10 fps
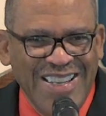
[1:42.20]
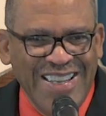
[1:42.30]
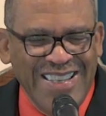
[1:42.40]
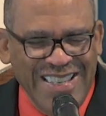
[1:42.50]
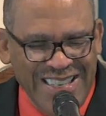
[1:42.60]

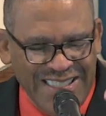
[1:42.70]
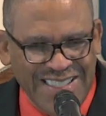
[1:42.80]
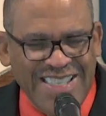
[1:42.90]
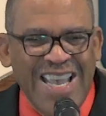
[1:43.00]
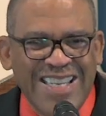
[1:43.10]
And then the
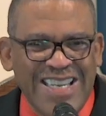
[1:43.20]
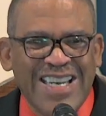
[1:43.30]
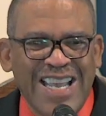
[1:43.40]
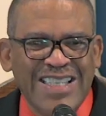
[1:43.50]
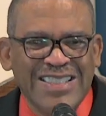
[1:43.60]
Saturday
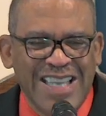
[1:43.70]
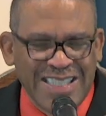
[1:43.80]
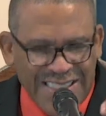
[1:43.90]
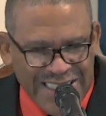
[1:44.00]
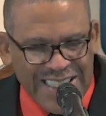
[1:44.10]
night
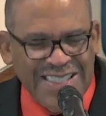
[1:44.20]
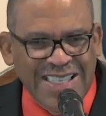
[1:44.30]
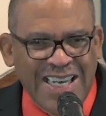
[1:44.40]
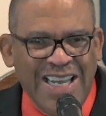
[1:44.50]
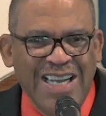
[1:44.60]
at 6
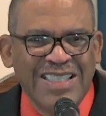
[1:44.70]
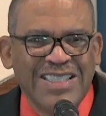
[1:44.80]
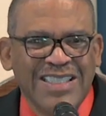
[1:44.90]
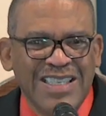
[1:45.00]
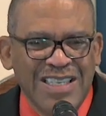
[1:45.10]

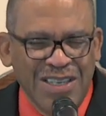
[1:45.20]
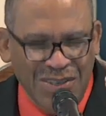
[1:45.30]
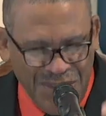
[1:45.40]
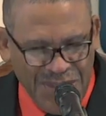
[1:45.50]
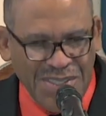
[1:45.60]
o'clock
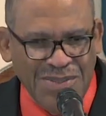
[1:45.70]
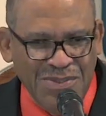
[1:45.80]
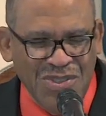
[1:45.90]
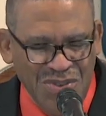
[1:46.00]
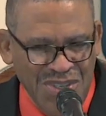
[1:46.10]
on
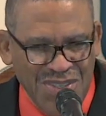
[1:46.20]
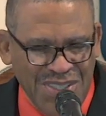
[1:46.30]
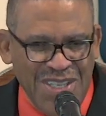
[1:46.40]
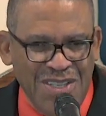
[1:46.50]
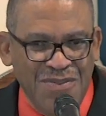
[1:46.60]
Christmas, New
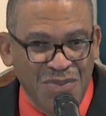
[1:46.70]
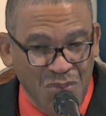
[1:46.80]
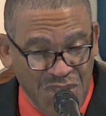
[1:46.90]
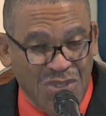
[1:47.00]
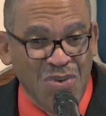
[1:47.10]
Year's Eve,
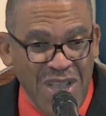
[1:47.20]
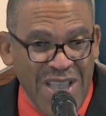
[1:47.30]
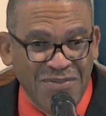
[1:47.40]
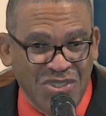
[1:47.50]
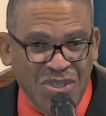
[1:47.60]
we do
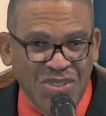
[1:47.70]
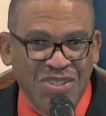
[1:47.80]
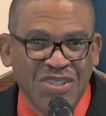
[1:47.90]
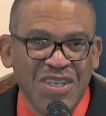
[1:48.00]
have church.